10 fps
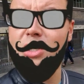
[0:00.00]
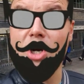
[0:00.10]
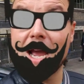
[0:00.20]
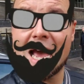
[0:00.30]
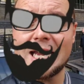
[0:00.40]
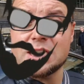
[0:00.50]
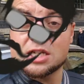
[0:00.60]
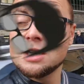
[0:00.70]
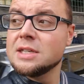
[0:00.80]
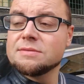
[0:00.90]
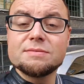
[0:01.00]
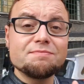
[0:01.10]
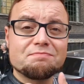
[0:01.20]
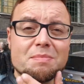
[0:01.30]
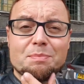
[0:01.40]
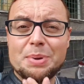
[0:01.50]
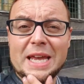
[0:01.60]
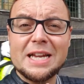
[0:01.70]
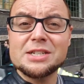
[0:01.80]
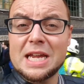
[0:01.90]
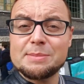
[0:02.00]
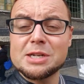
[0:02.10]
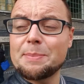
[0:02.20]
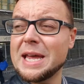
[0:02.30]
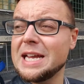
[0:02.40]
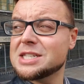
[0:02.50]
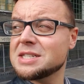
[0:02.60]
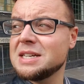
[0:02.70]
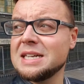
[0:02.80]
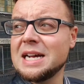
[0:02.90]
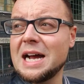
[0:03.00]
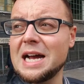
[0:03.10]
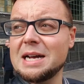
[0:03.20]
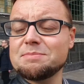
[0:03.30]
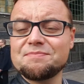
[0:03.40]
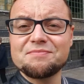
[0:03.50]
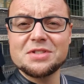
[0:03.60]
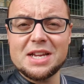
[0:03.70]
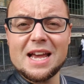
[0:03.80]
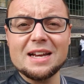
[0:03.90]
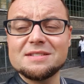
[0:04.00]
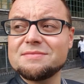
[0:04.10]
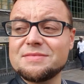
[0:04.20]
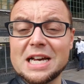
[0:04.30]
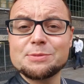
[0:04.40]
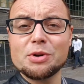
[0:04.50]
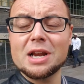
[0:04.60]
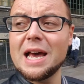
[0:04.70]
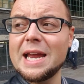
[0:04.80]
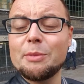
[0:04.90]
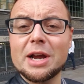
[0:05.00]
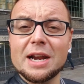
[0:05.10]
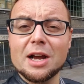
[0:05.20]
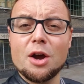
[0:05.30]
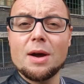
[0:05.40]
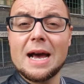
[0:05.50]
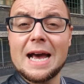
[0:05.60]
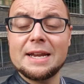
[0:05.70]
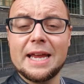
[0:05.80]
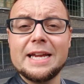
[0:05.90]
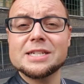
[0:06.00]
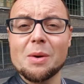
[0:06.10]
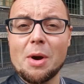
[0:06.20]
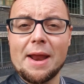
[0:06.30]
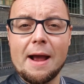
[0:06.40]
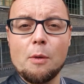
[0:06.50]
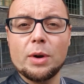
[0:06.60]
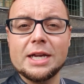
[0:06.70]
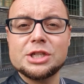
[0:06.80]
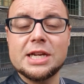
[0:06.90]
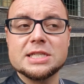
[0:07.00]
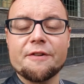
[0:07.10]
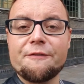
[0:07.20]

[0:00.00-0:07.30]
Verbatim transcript: which I hate, beards, hipster beards, Um, so yeah, that's Brick Lane. We're going to go and eat somewhere now, which is